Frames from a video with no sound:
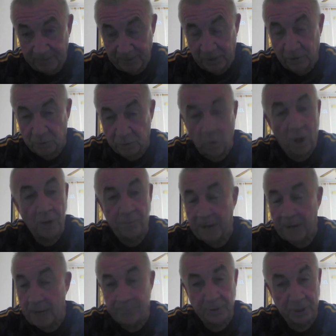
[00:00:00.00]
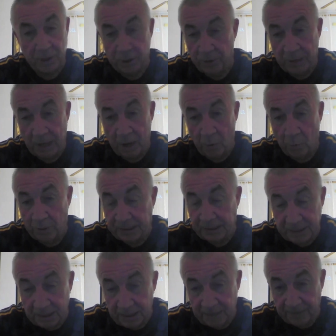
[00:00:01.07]
Because why play Bacuna when
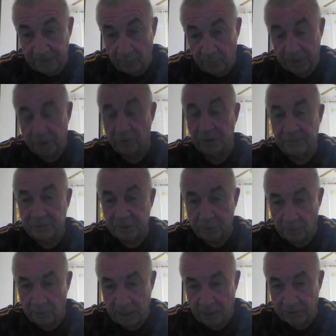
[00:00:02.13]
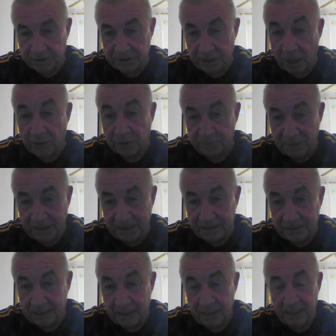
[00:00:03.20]
he's leaving? We could give someone else those
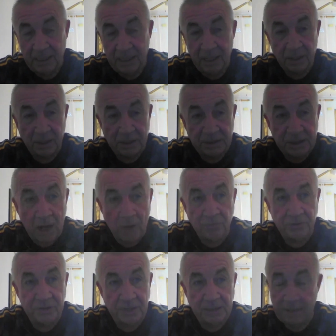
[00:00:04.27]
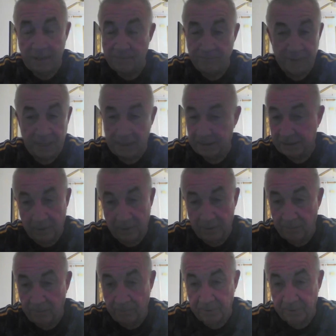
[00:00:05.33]
minutes. And I don't think Dembele's
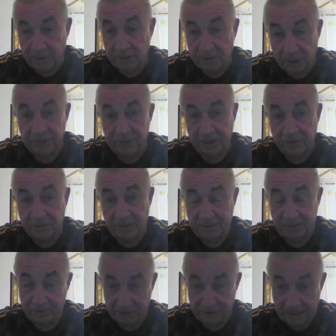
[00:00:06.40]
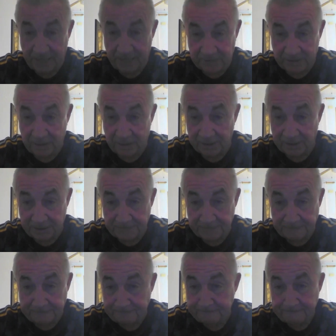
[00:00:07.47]
going, because I think Chris Davis likes
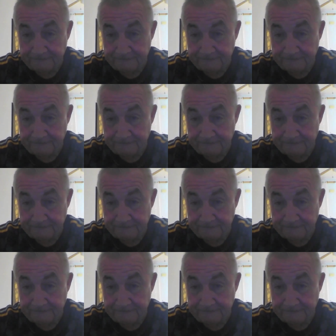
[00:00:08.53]
him.